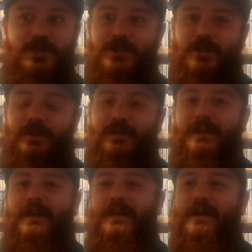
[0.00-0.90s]
shouldn't.
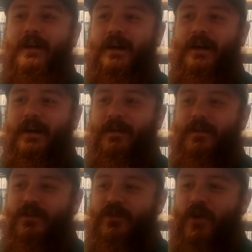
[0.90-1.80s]

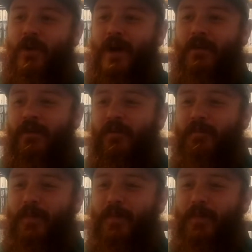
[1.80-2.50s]
So I don't know if